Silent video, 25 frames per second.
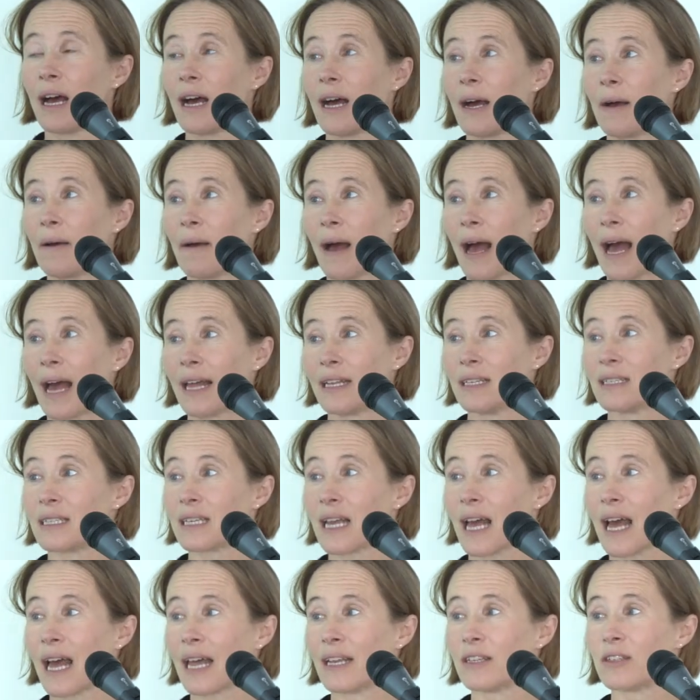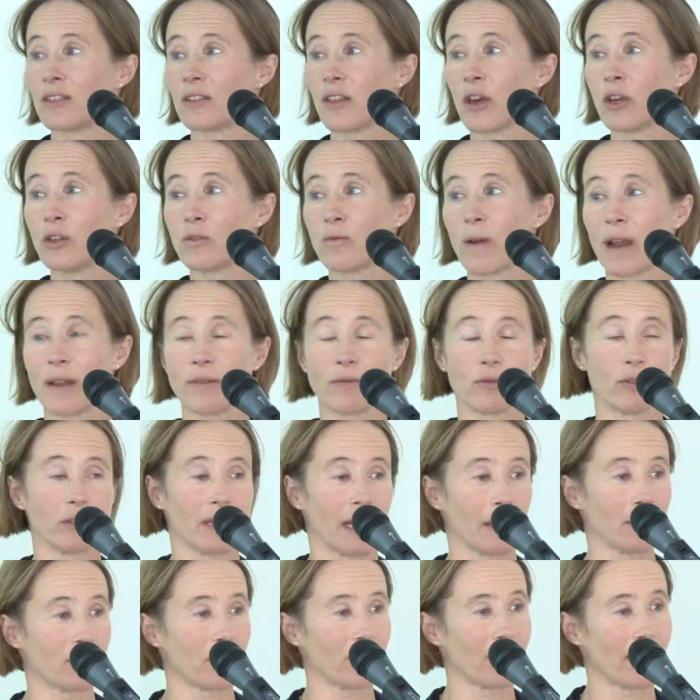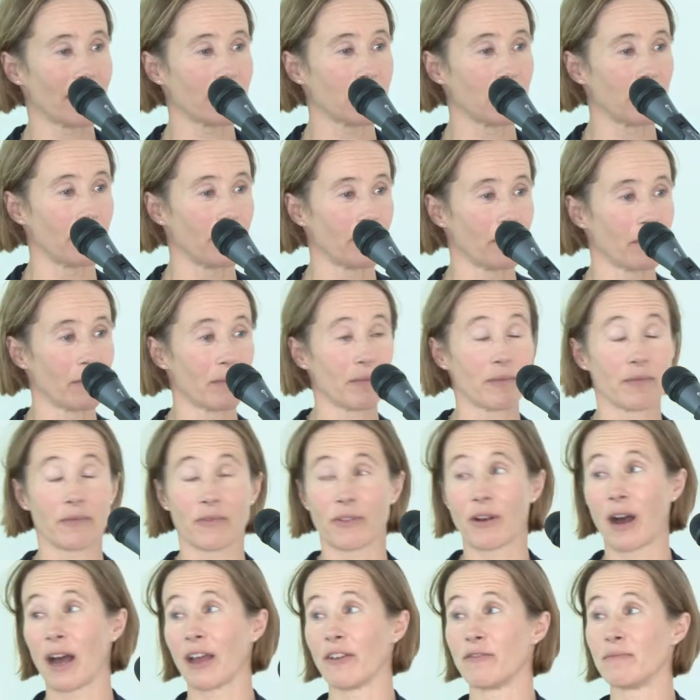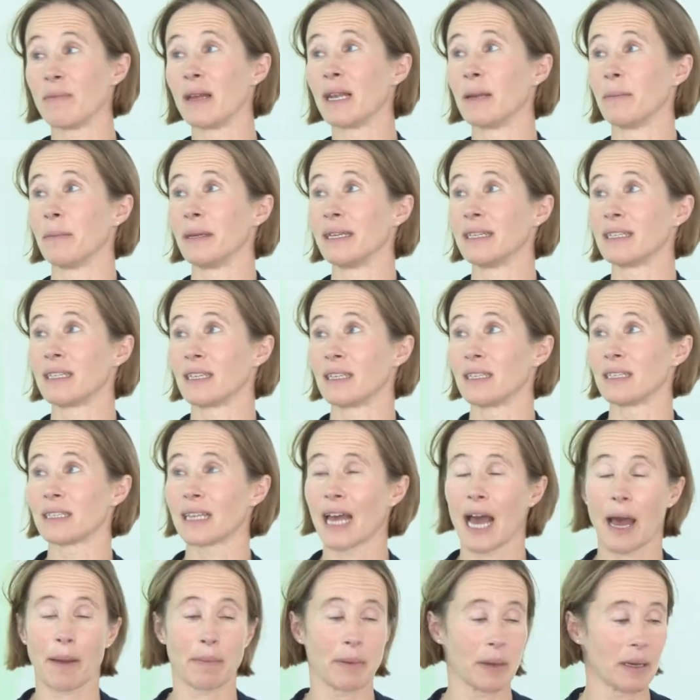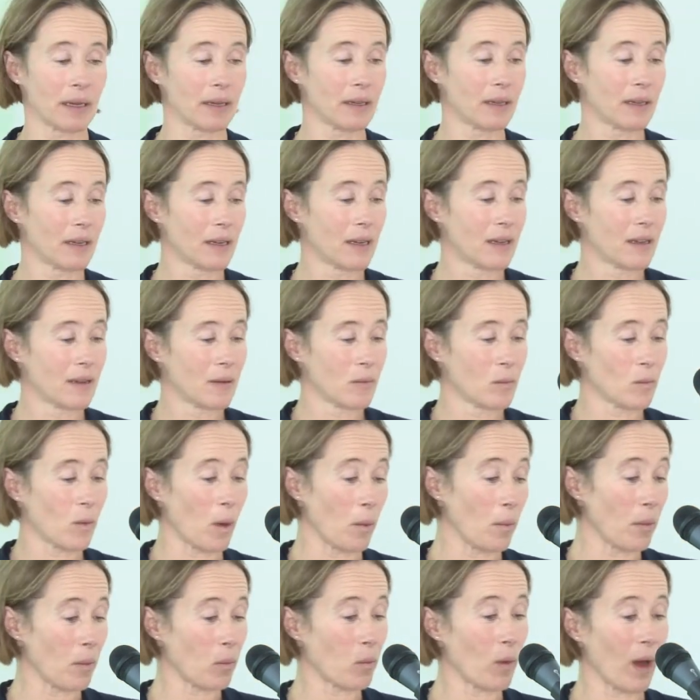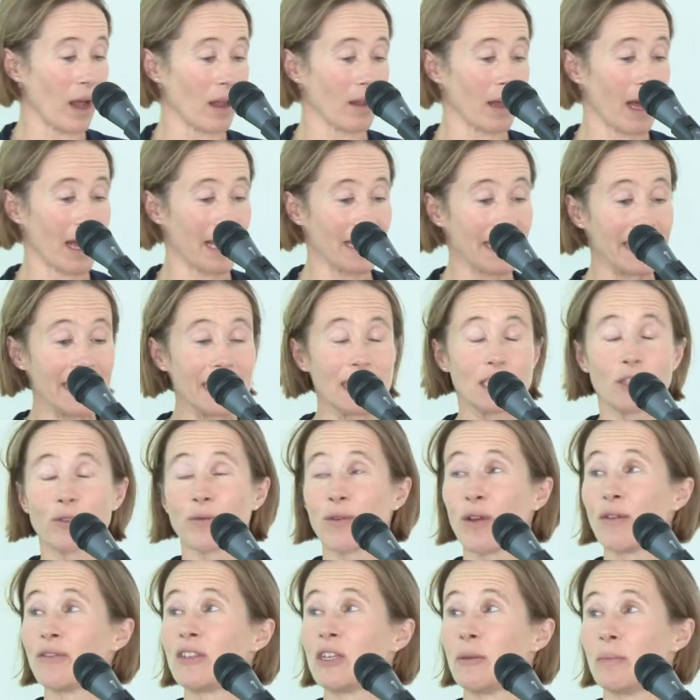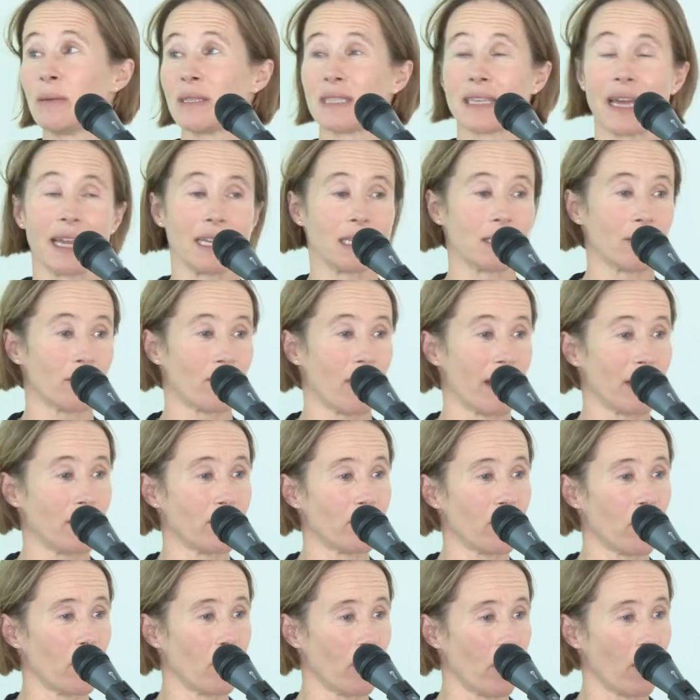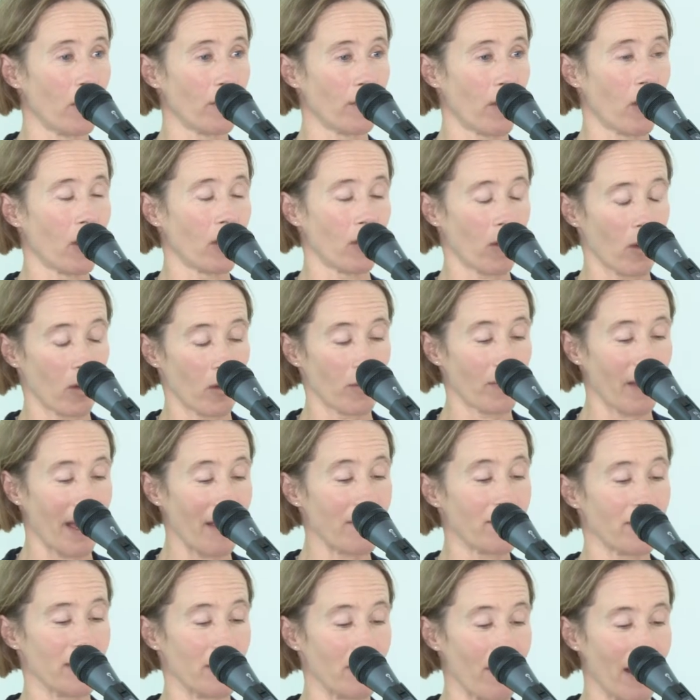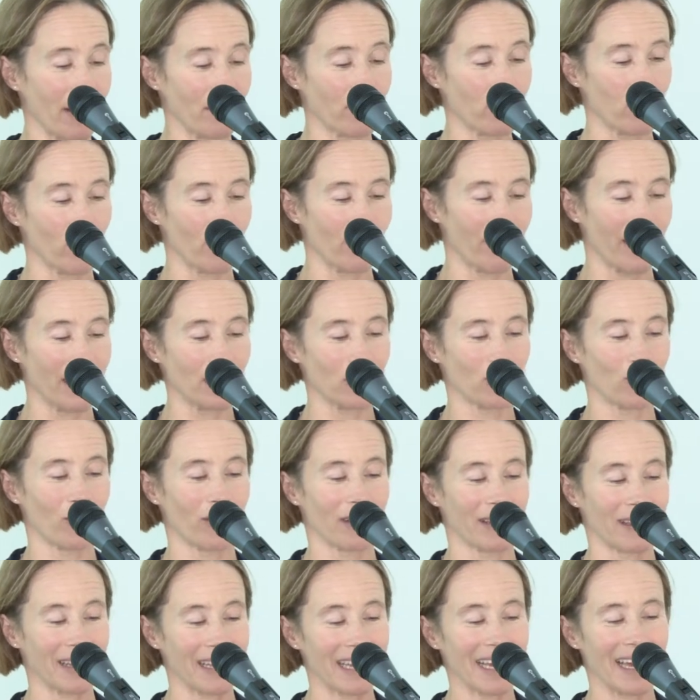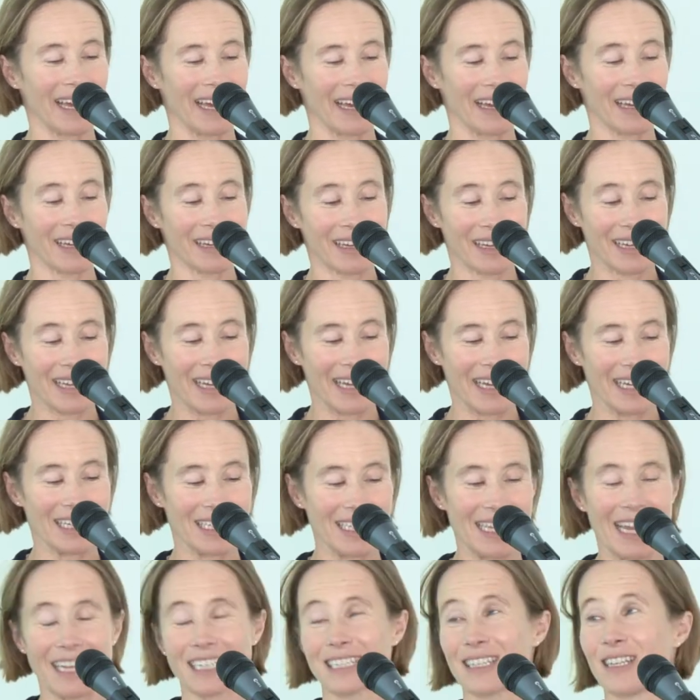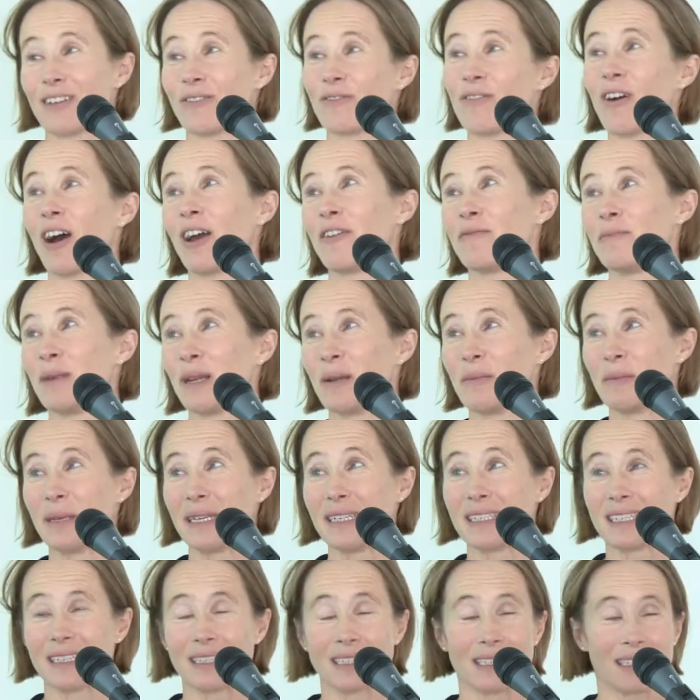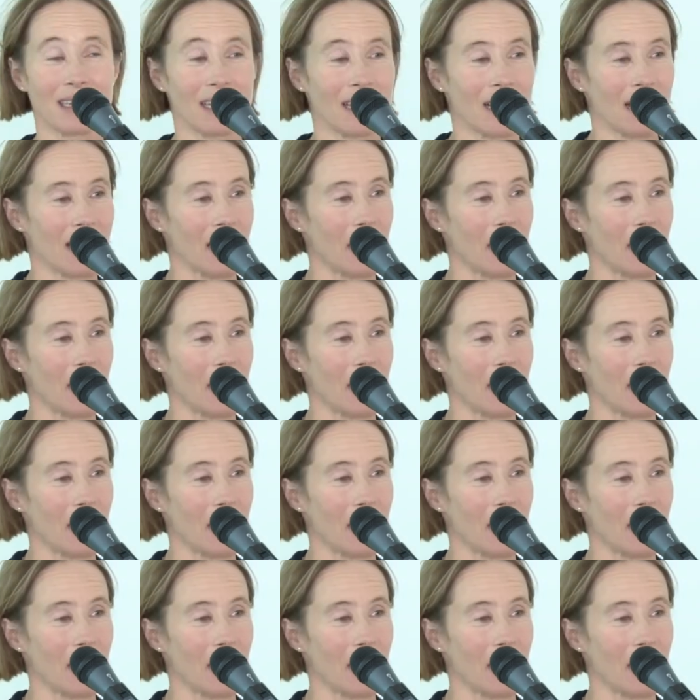And those rainfall depths of less than 5 millimetres happen. Well, at least 50% of every rainfall event during the year is less than 5 millimetres.